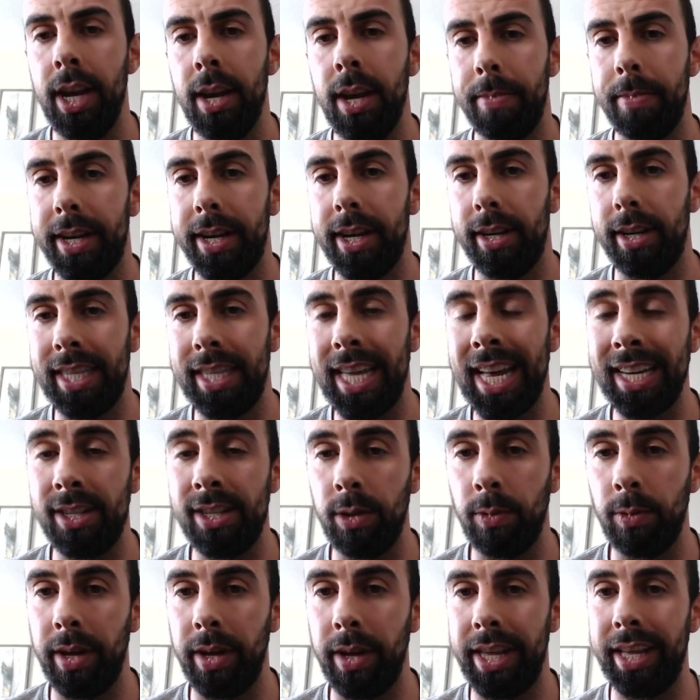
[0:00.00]
because that's
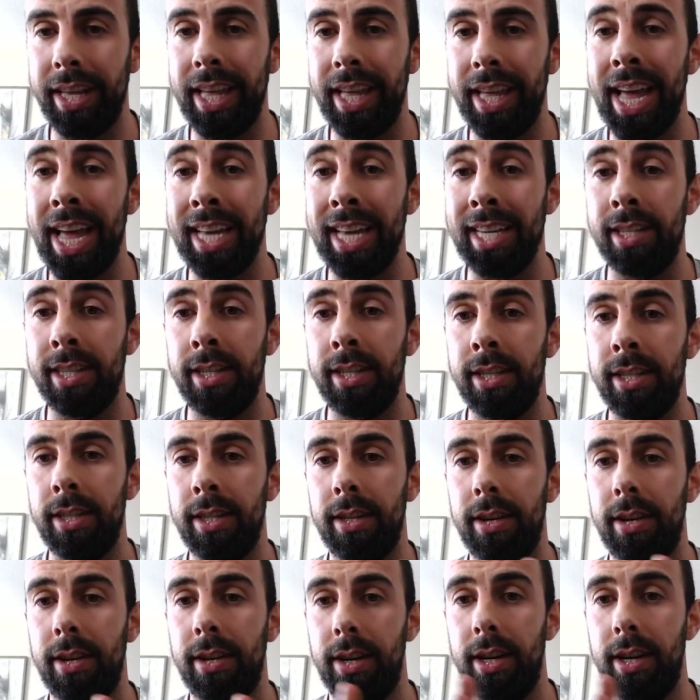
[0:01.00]
the one that lasts
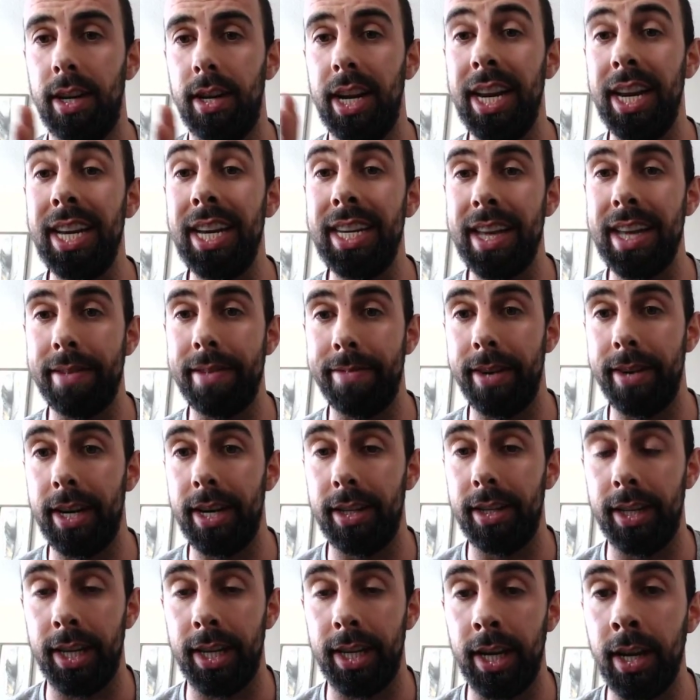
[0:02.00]

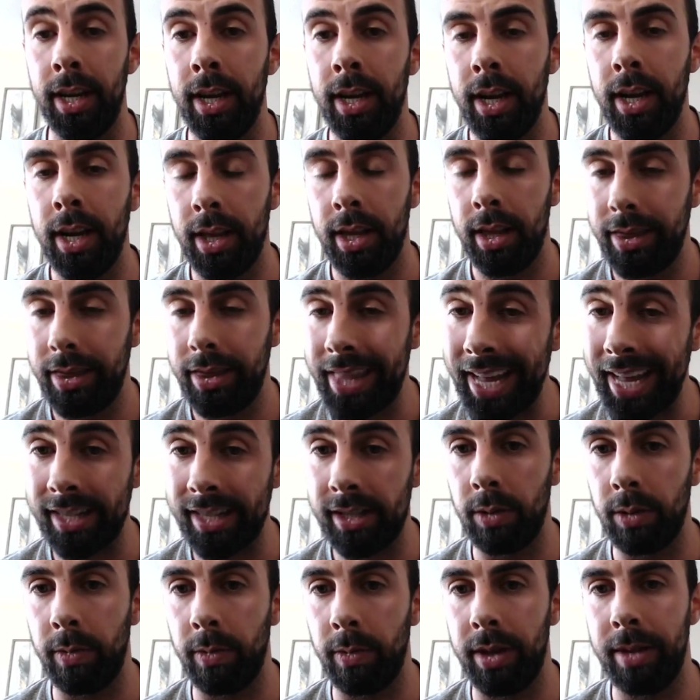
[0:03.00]
indefinitely. That's
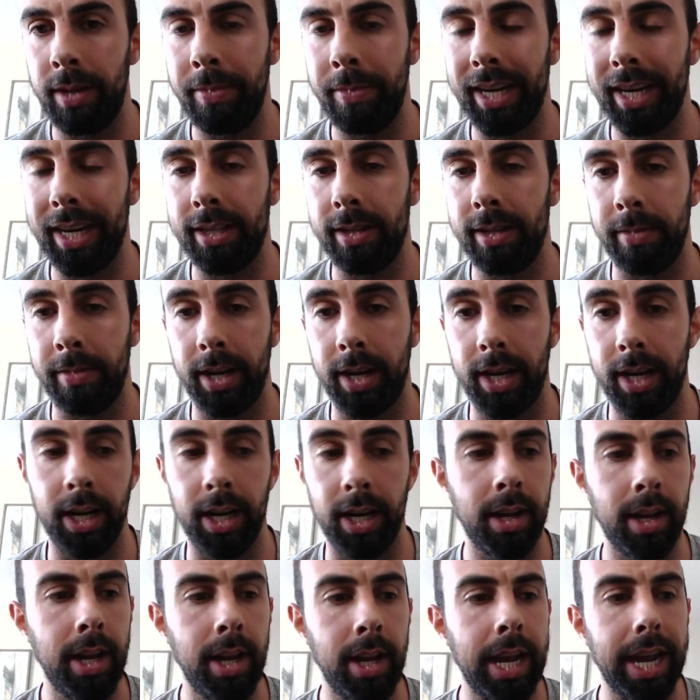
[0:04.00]
the one that makes the money.
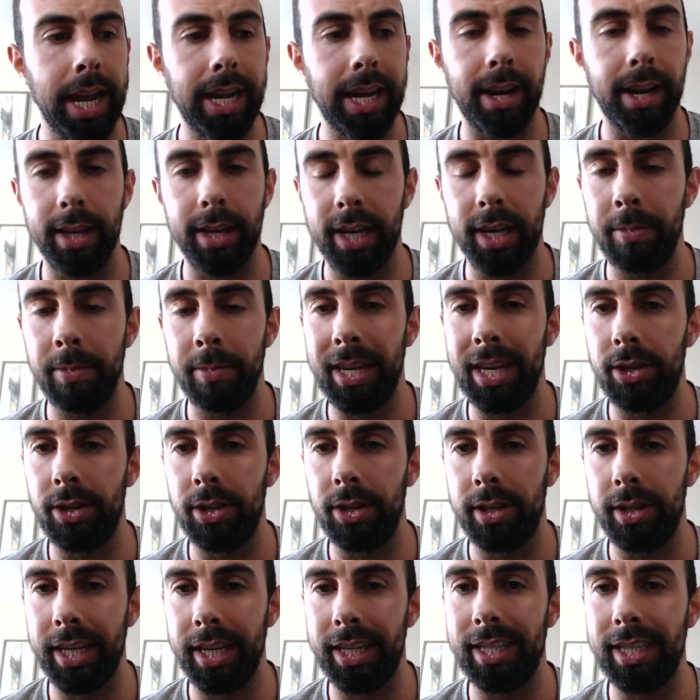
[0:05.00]
And I think it'll be
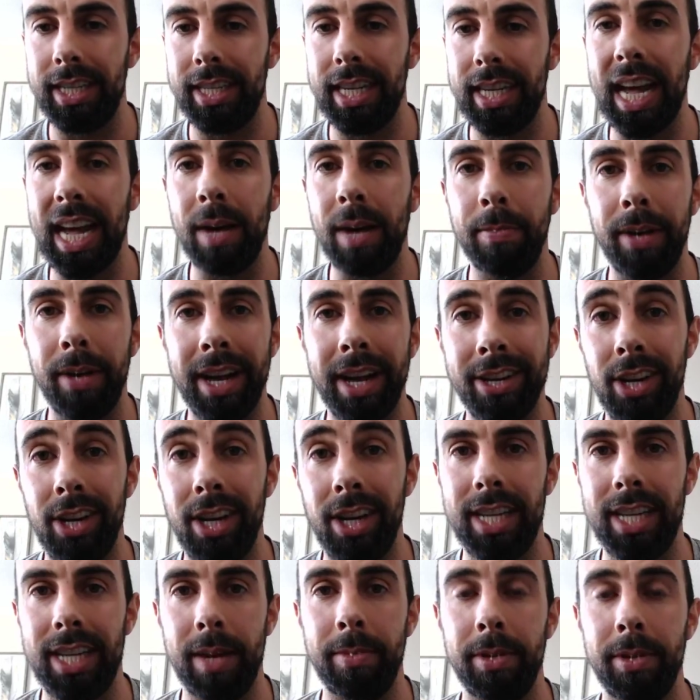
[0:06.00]
interesting to see how
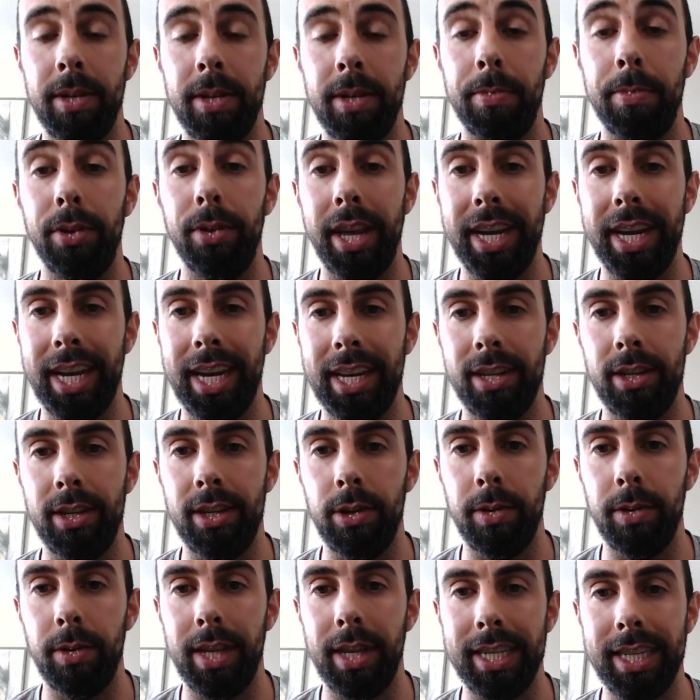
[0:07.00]
blockchain is able to play
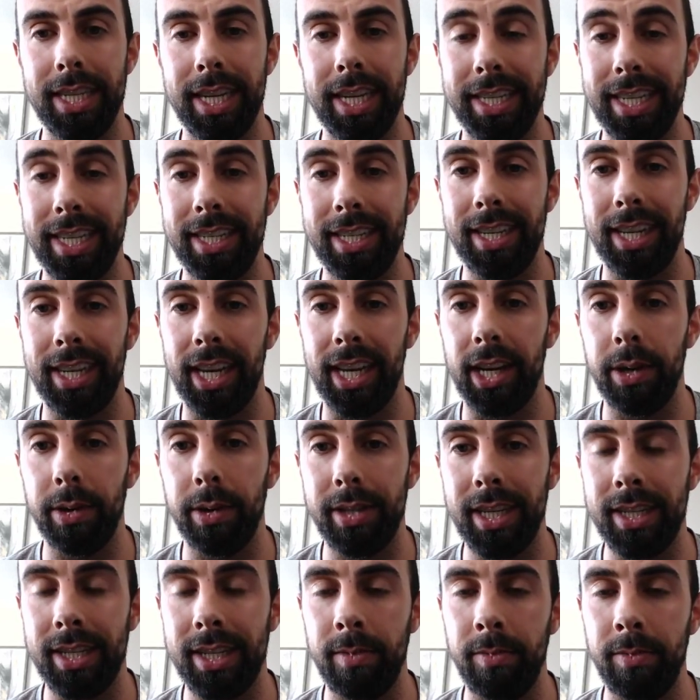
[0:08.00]
into this existing
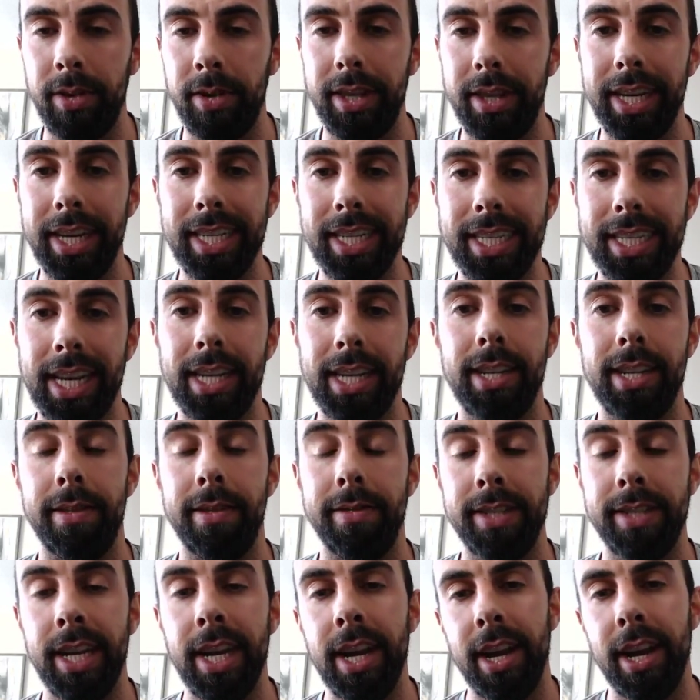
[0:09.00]
ecosystem with the
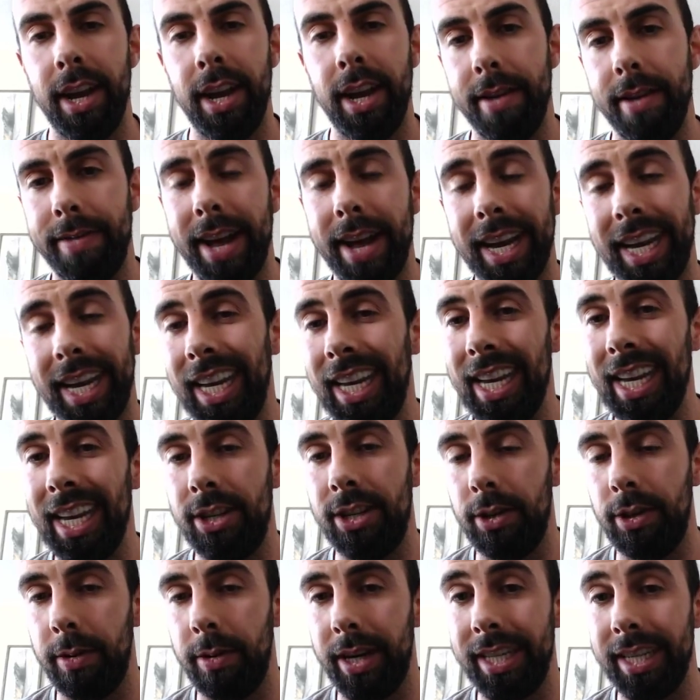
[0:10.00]
incentives. If I can
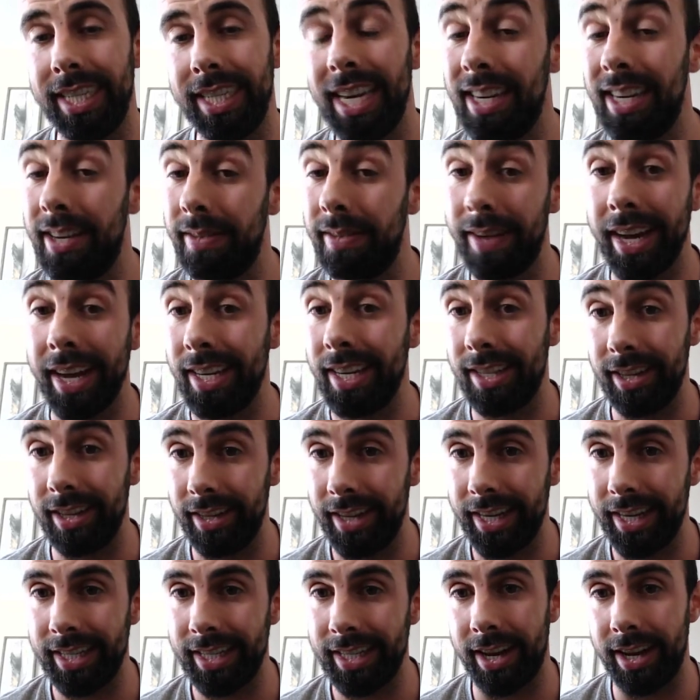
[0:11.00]
get you incentivized to
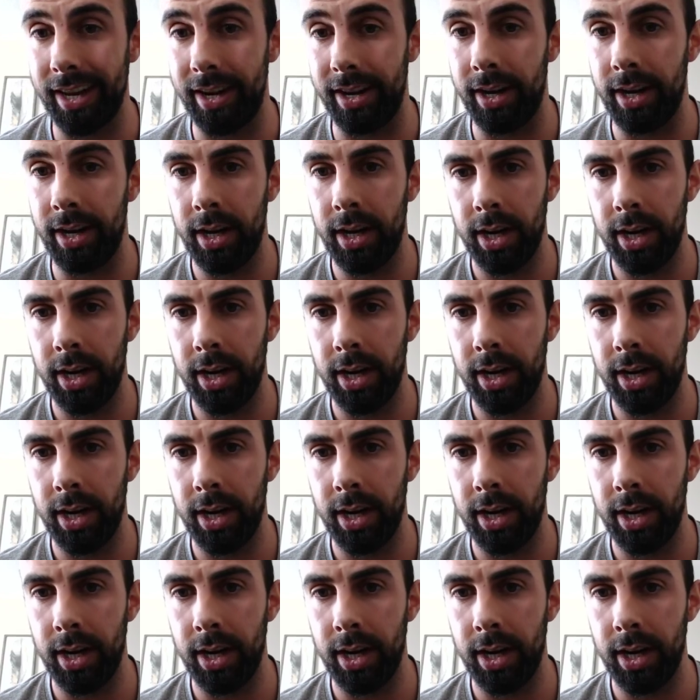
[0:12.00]
list on